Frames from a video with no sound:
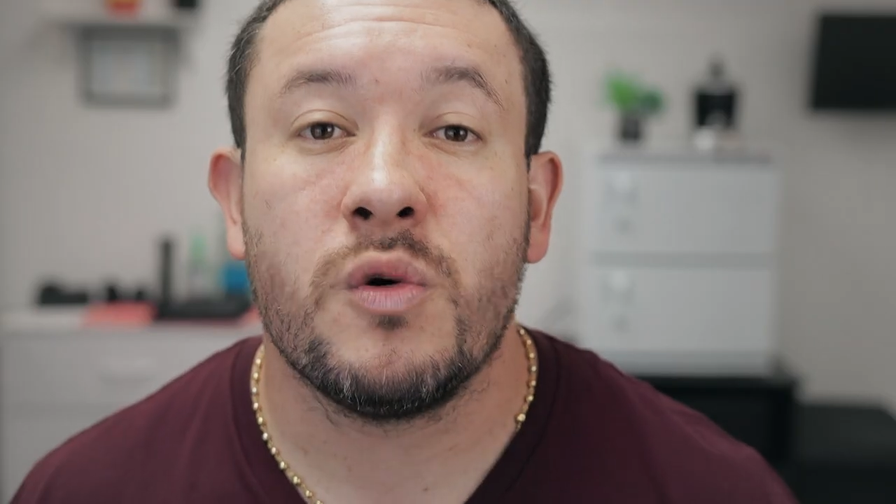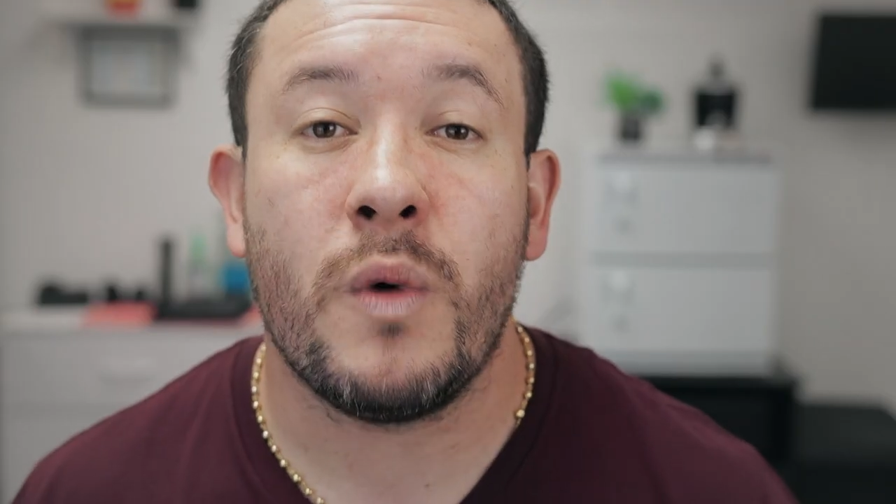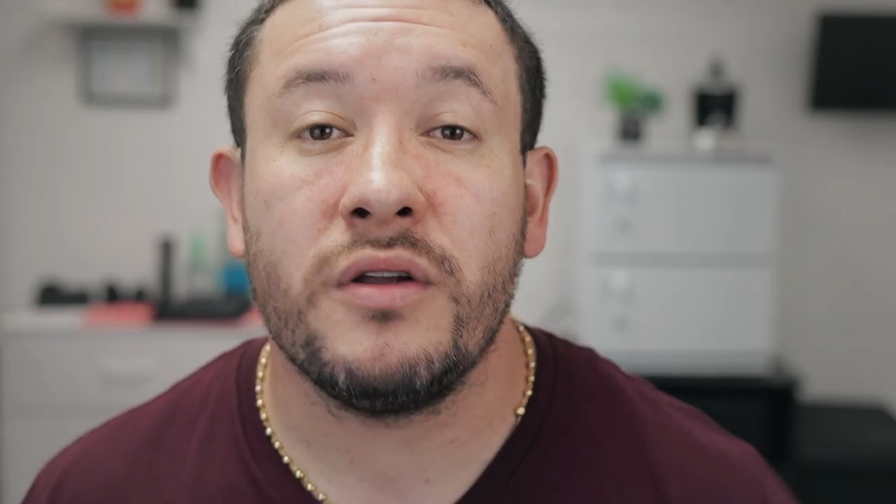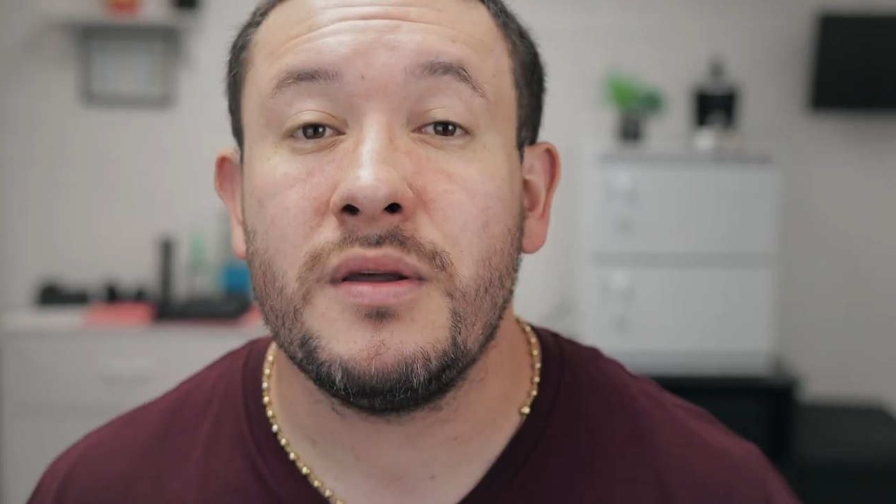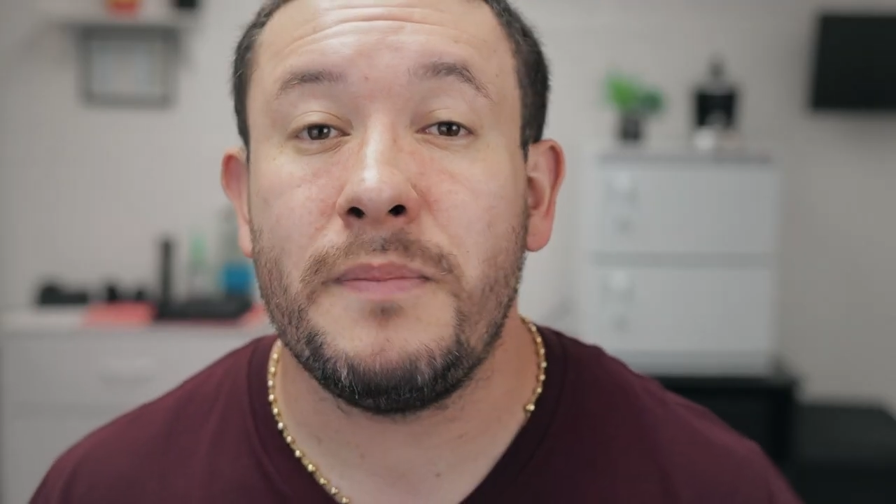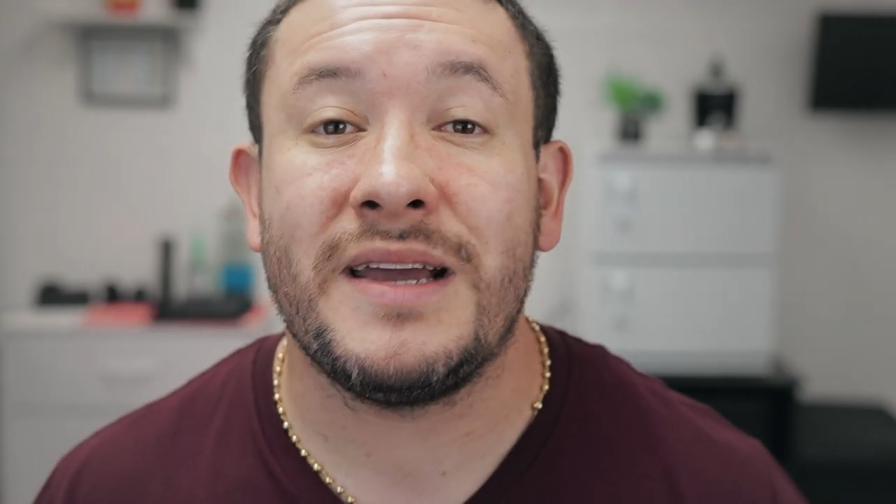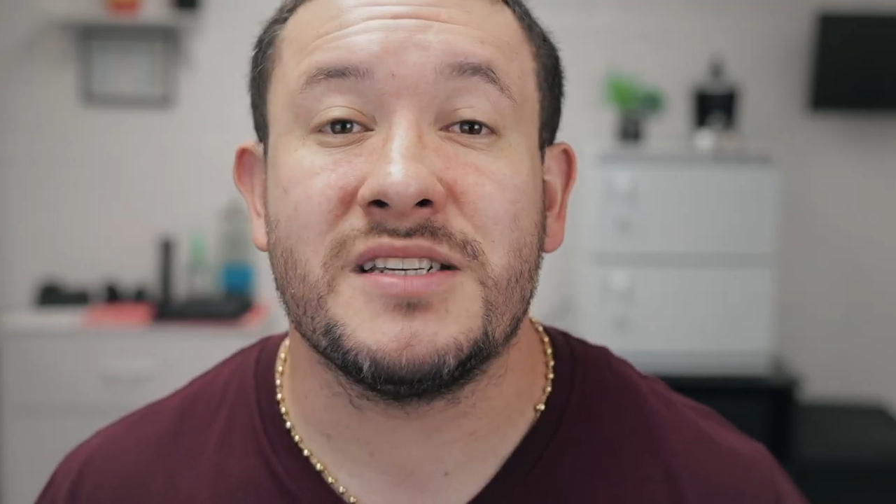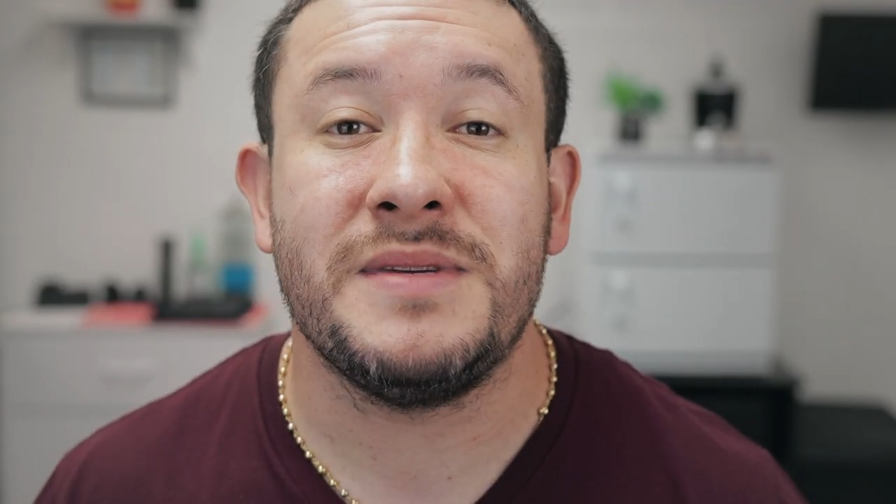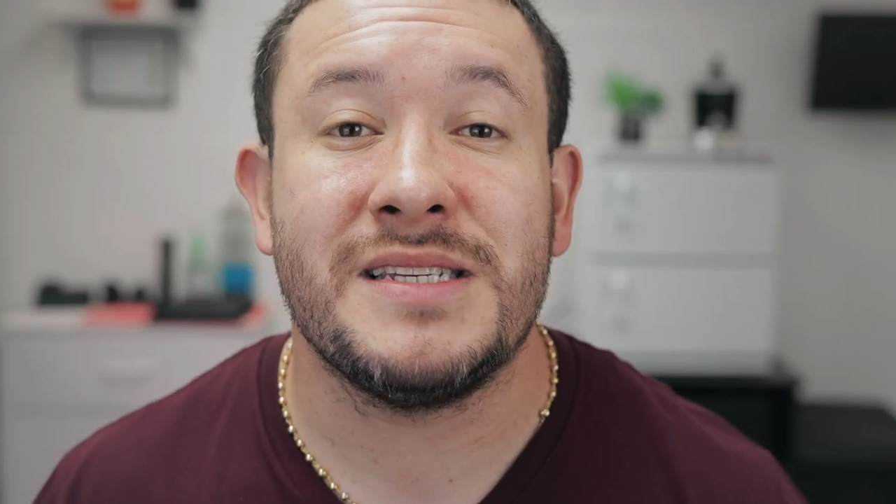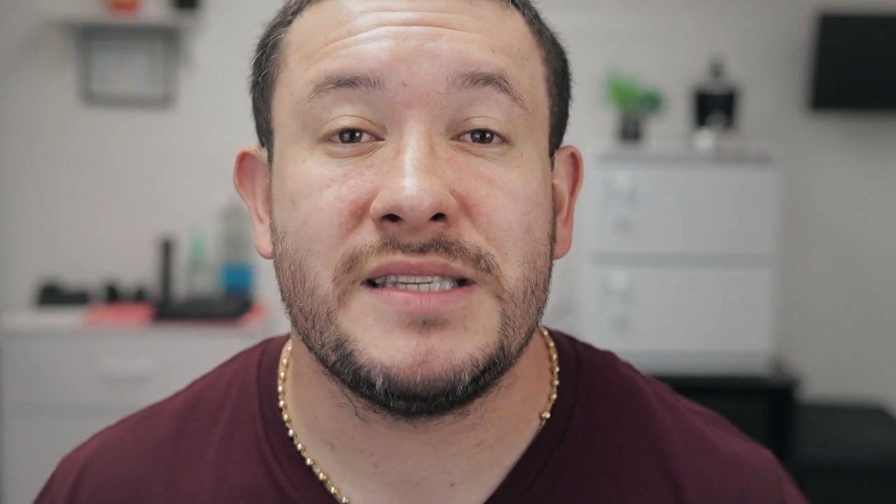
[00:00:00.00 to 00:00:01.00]
So one of the
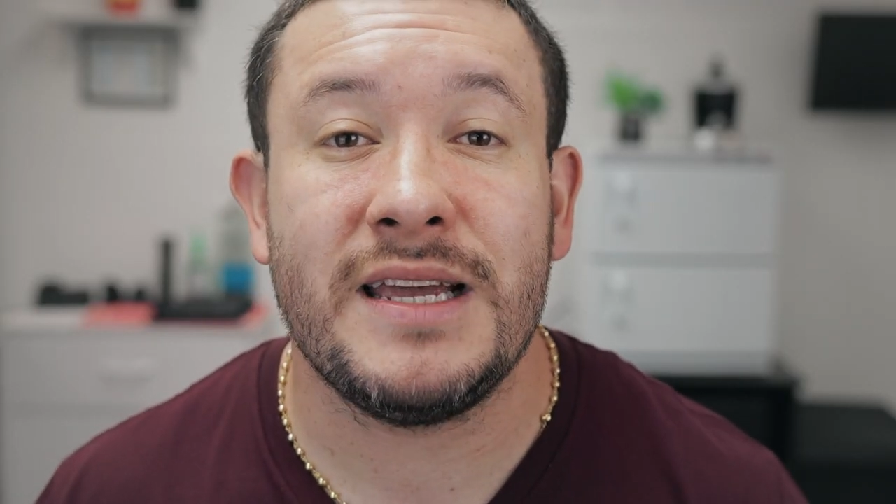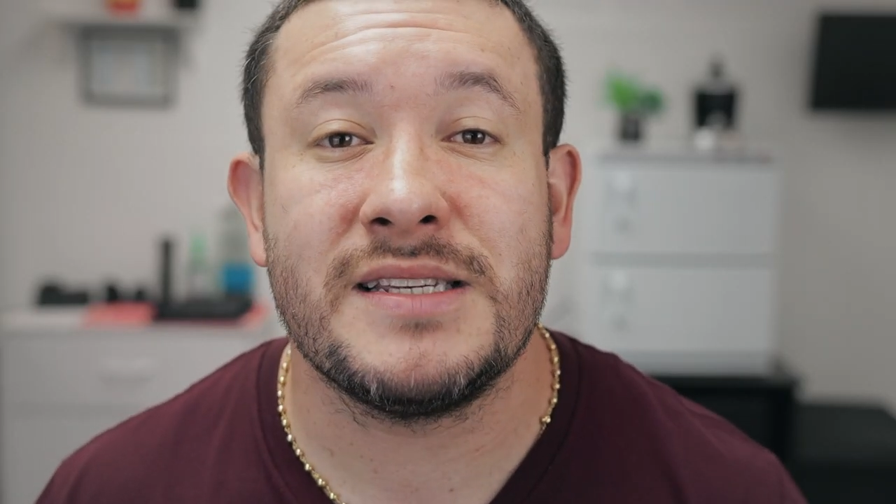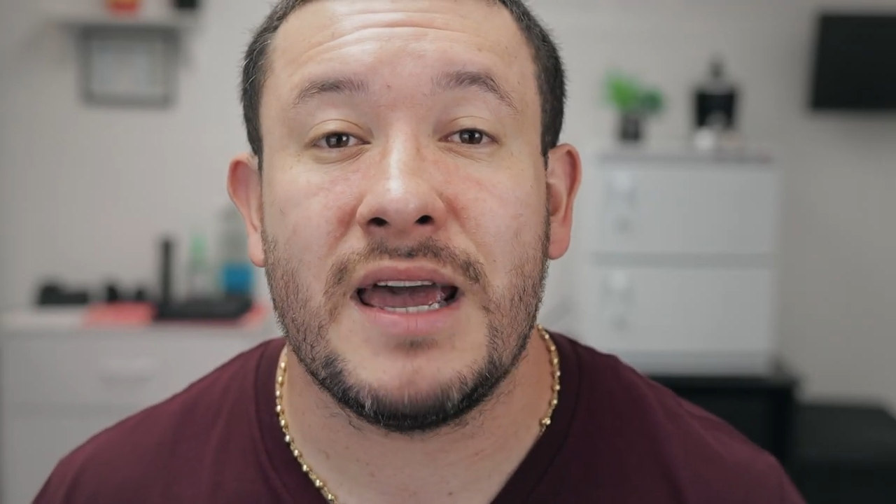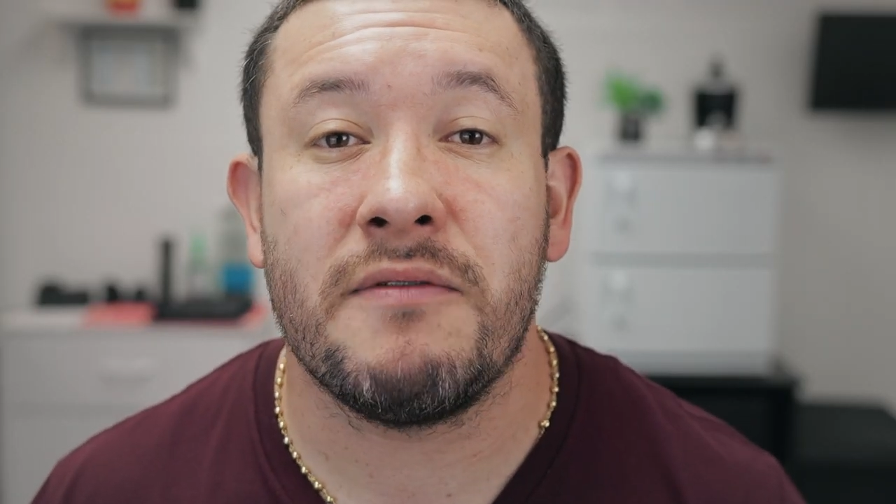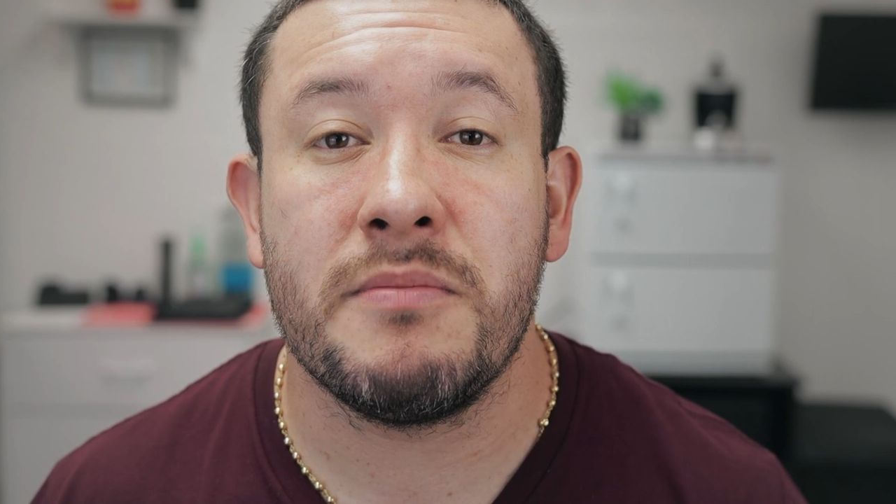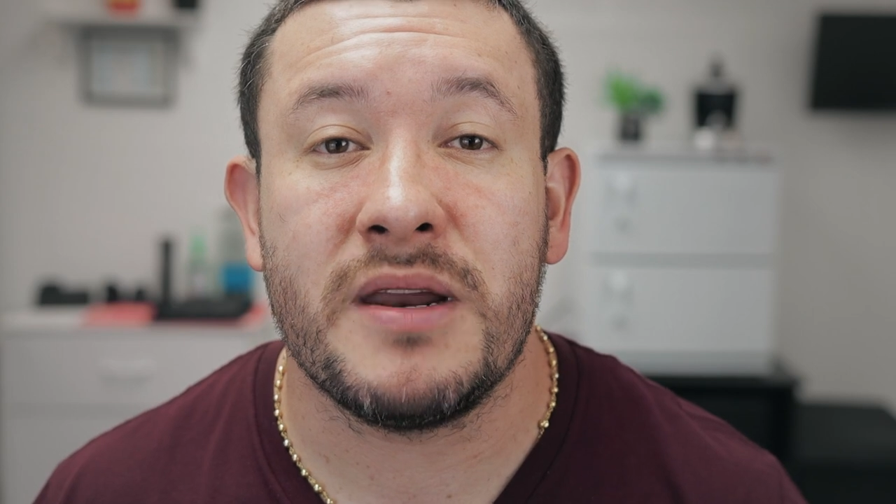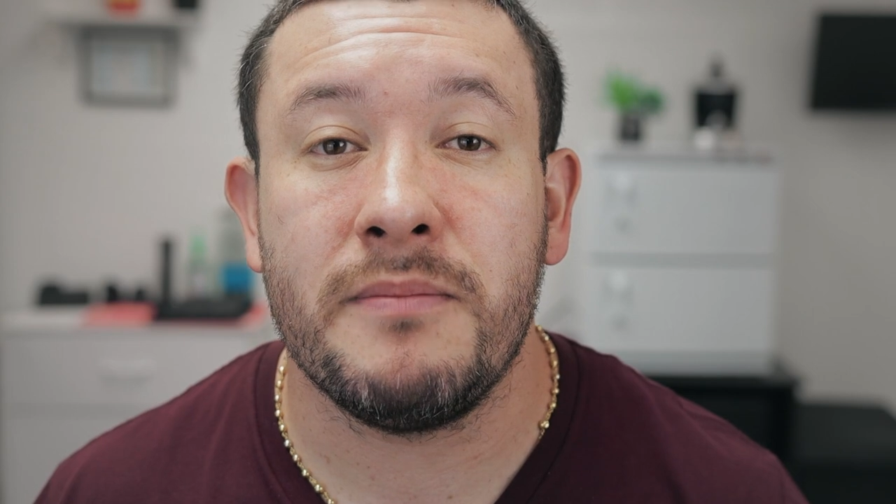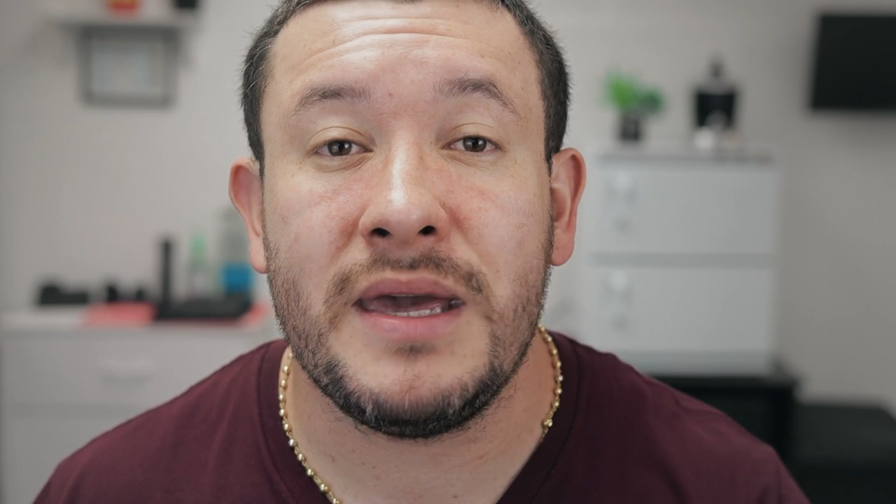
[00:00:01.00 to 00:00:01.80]
biggest mistakes that everybody